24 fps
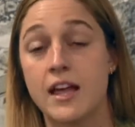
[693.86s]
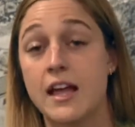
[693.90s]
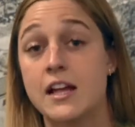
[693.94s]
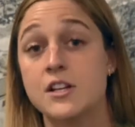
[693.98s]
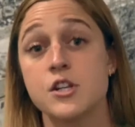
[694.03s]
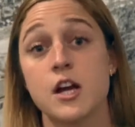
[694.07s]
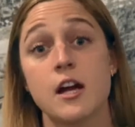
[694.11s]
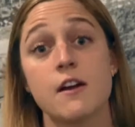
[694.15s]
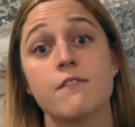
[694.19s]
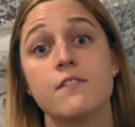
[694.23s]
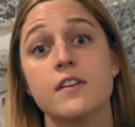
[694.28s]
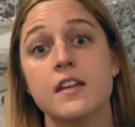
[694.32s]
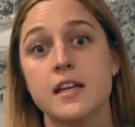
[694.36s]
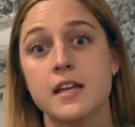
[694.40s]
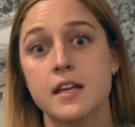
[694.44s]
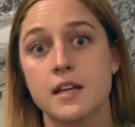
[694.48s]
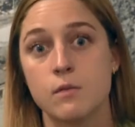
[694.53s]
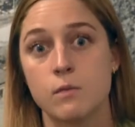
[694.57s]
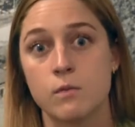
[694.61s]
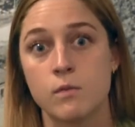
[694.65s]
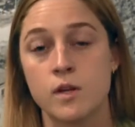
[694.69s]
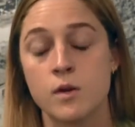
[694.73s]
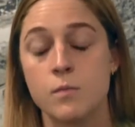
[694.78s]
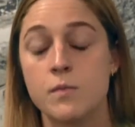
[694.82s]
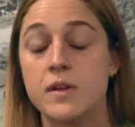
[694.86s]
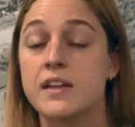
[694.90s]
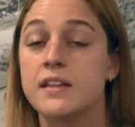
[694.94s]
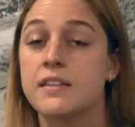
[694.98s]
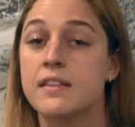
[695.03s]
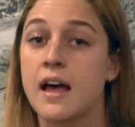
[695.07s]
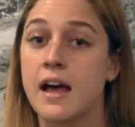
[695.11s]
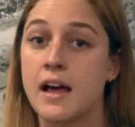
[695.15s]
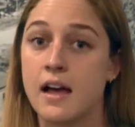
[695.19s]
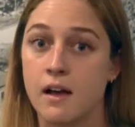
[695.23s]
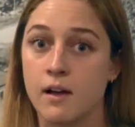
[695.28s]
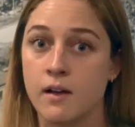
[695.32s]
HIV? Can we get
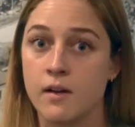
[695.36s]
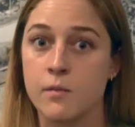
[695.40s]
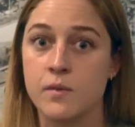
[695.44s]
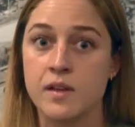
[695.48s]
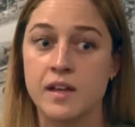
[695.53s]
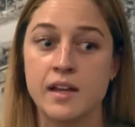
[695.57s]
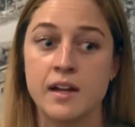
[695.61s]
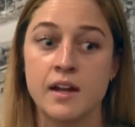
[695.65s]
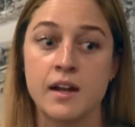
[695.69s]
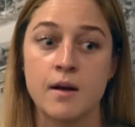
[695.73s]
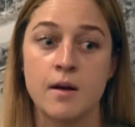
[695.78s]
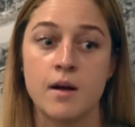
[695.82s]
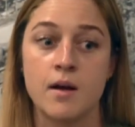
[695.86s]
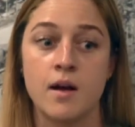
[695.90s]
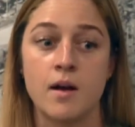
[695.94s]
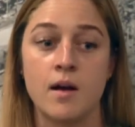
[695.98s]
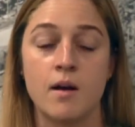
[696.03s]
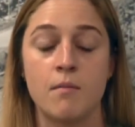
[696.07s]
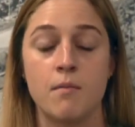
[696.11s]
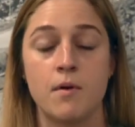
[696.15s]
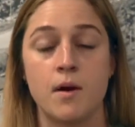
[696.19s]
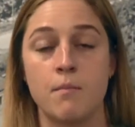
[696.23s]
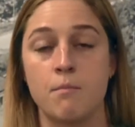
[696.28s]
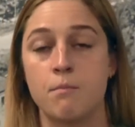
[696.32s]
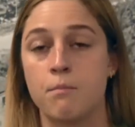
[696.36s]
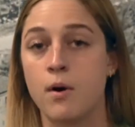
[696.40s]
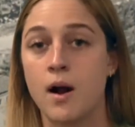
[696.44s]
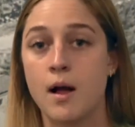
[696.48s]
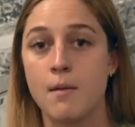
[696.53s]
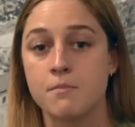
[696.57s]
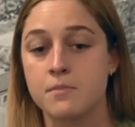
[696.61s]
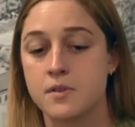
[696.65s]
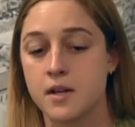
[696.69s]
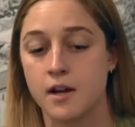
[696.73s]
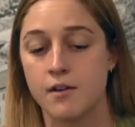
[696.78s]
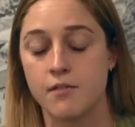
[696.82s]
that? Can we get a
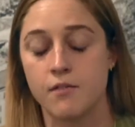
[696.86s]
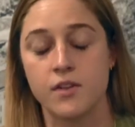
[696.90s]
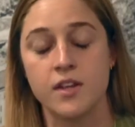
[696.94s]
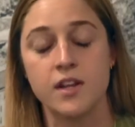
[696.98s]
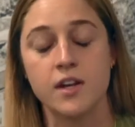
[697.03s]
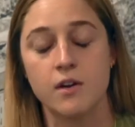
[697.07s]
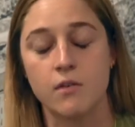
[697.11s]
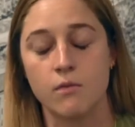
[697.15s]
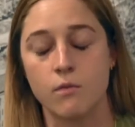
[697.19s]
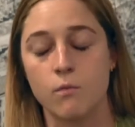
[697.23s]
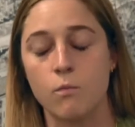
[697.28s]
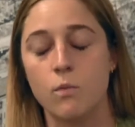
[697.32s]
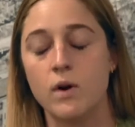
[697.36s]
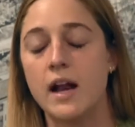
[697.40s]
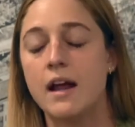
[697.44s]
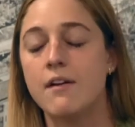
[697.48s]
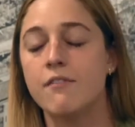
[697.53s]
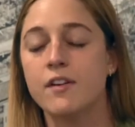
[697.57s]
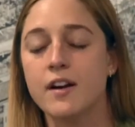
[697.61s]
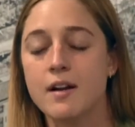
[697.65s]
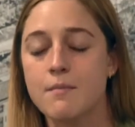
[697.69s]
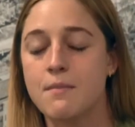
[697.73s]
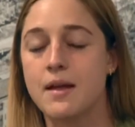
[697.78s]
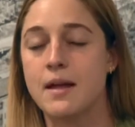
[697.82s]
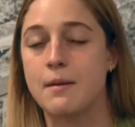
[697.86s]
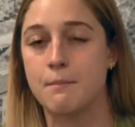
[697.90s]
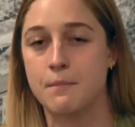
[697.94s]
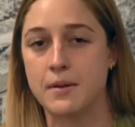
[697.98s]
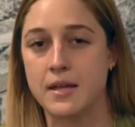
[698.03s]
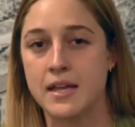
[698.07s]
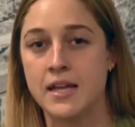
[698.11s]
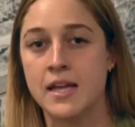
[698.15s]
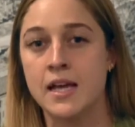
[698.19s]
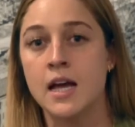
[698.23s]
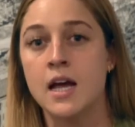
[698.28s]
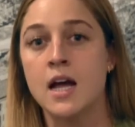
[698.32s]
prep done? Whatever it may
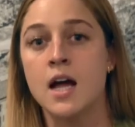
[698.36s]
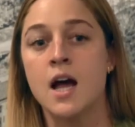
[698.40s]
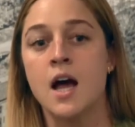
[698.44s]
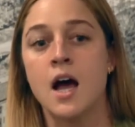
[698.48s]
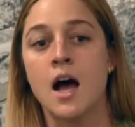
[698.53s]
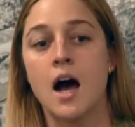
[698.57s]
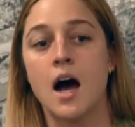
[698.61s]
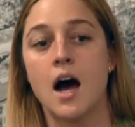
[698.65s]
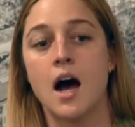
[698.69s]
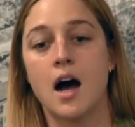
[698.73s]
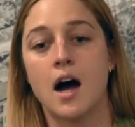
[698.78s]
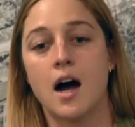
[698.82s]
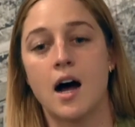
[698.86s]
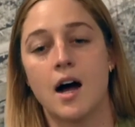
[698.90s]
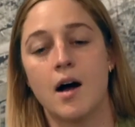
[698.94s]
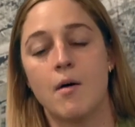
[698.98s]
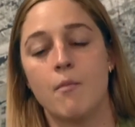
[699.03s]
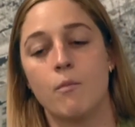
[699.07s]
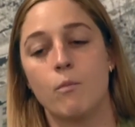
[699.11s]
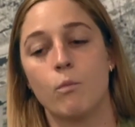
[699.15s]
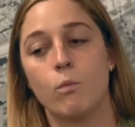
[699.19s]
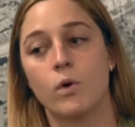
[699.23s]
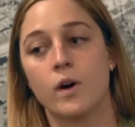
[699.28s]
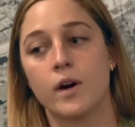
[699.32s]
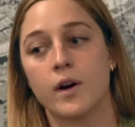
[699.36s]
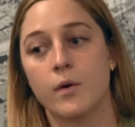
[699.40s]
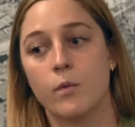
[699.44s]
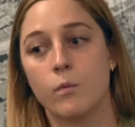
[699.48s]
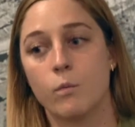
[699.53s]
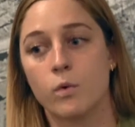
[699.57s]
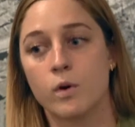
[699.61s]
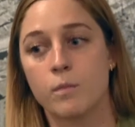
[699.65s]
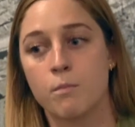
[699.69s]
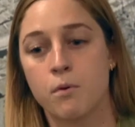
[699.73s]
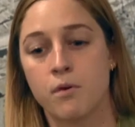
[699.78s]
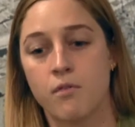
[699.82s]
be,
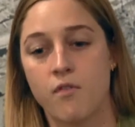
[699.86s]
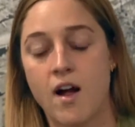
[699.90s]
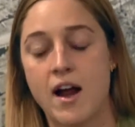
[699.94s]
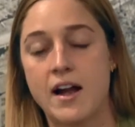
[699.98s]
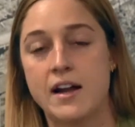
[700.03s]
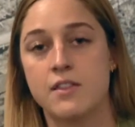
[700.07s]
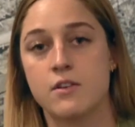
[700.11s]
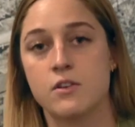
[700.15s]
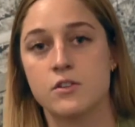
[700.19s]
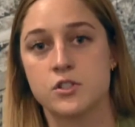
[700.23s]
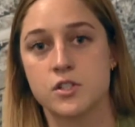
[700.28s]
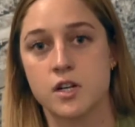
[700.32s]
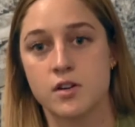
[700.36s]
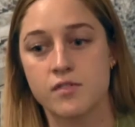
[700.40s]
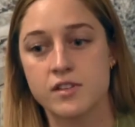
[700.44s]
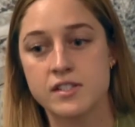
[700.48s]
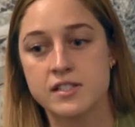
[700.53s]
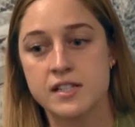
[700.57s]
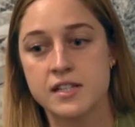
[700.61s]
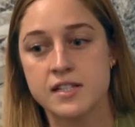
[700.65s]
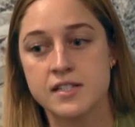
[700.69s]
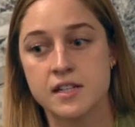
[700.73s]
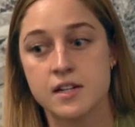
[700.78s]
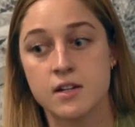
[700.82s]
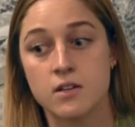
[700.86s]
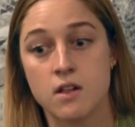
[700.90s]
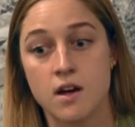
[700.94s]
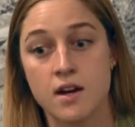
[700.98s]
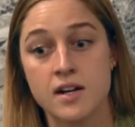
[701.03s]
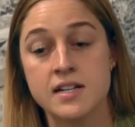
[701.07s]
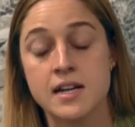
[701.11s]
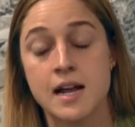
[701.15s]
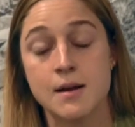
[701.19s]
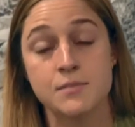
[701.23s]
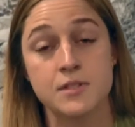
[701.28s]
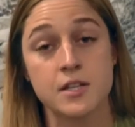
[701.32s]
we're providing those services. And a lot
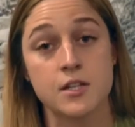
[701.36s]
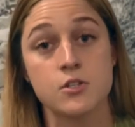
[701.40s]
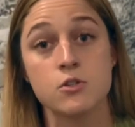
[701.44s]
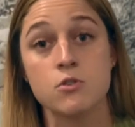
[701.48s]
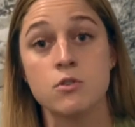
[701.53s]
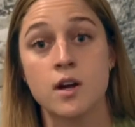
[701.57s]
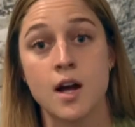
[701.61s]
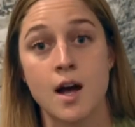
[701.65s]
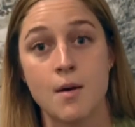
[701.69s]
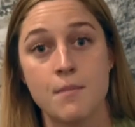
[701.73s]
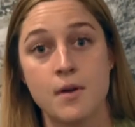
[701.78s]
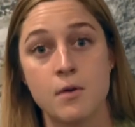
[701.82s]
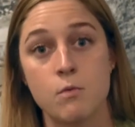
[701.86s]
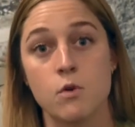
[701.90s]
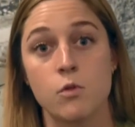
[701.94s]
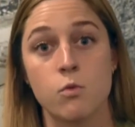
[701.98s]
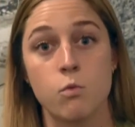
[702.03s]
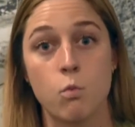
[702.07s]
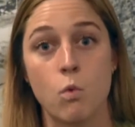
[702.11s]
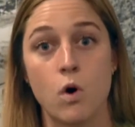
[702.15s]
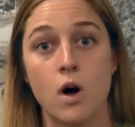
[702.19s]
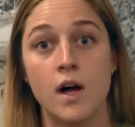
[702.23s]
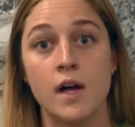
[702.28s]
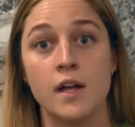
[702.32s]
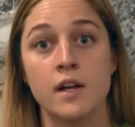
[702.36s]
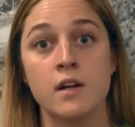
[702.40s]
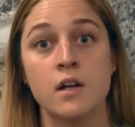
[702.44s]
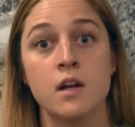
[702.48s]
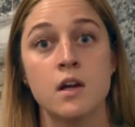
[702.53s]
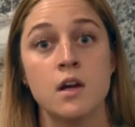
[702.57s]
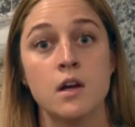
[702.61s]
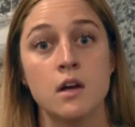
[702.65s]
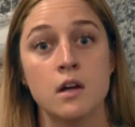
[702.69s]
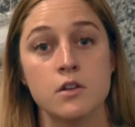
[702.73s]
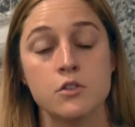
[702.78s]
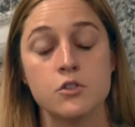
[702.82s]
of times they do come in with one
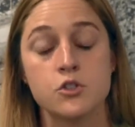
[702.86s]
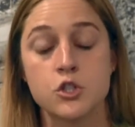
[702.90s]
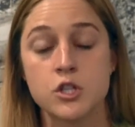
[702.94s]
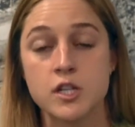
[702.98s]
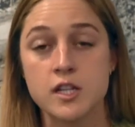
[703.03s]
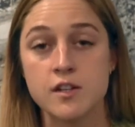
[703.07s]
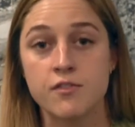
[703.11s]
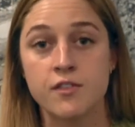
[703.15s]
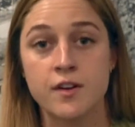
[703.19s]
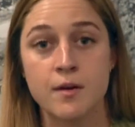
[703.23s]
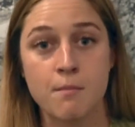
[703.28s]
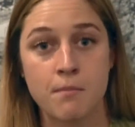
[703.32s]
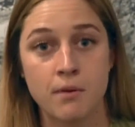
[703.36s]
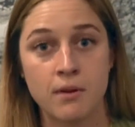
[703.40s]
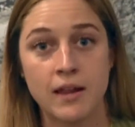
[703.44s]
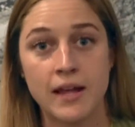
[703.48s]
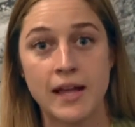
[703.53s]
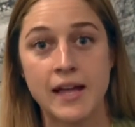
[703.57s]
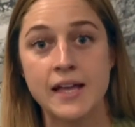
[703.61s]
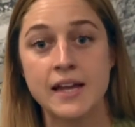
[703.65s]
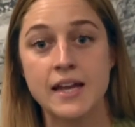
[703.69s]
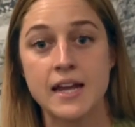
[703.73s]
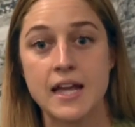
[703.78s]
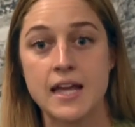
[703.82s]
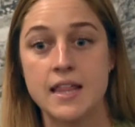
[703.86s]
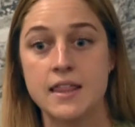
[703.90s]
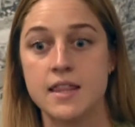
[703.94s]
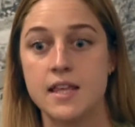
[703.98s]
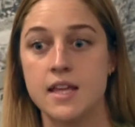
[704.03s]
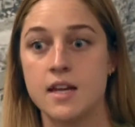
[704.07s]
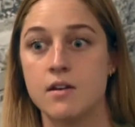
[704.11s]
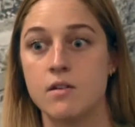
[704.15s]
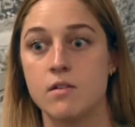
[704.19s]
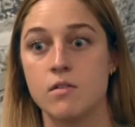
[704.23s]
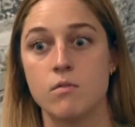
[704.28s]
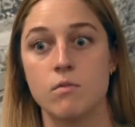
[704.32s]
chief complaint,
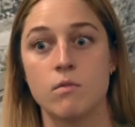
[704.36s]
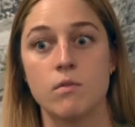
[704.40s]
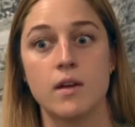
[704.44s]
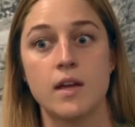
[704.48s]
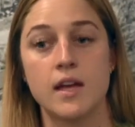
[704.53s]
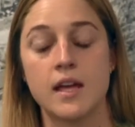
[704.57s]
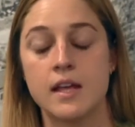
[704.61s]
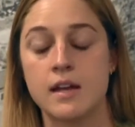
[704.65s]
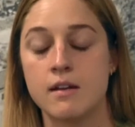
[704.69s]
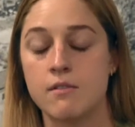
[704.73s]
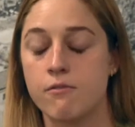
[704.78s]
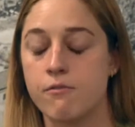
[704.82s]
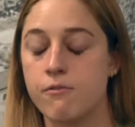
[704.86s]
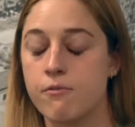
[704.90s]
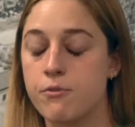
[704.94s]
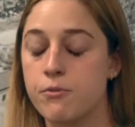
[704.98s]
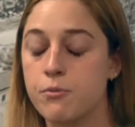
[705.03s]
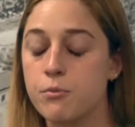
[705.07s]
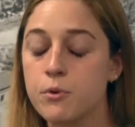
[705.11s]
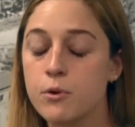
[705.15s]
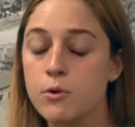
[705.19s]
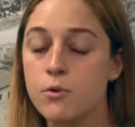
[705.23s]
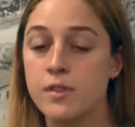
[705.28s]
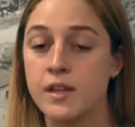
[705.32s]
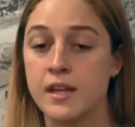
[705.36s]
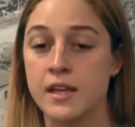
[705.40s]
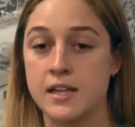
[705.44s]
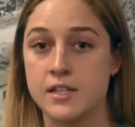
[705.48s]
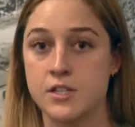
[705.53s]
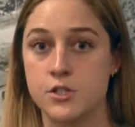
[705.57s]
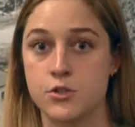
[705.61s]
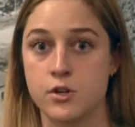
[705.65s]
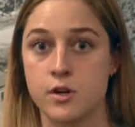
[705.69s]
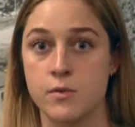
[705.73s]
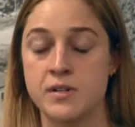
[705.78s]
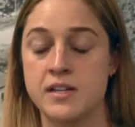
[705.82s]
and through the
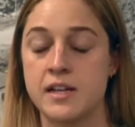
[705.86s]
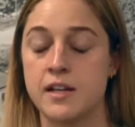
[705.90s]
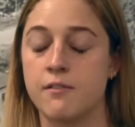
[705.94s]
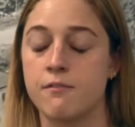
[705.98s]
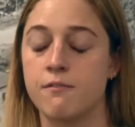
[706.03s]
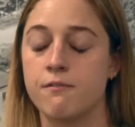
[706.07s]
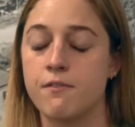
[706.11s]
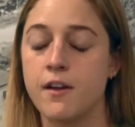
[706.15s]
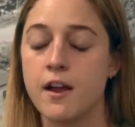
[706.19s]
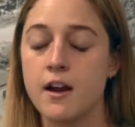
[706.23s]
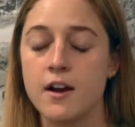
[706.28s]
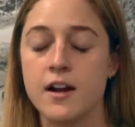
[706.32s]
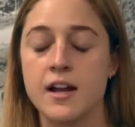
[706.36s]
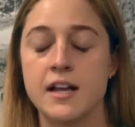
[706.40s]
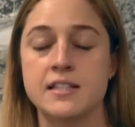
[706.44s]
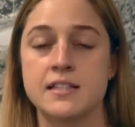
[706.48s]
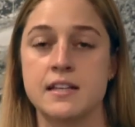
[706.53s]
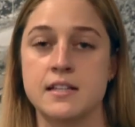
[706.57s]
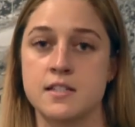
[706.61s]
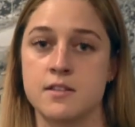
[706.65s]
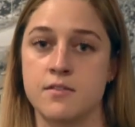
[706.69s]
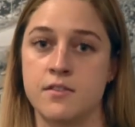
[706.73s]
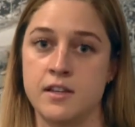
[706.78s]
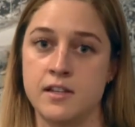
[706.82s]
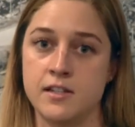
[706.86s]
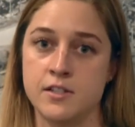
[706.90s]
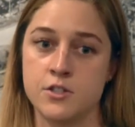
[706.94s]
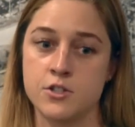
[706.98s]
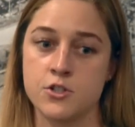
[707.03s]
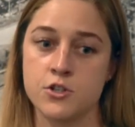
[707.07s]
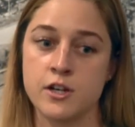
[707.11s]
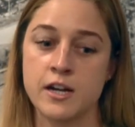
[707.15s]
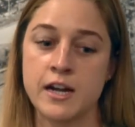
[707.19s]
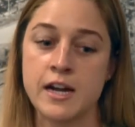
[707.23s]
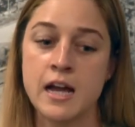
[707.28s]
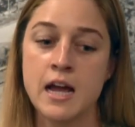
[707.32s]
history, we take a very extensive
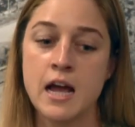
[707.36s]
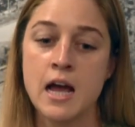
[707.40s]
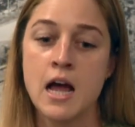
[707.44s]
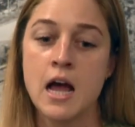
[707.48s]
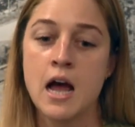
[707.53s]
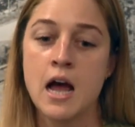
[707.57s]
history,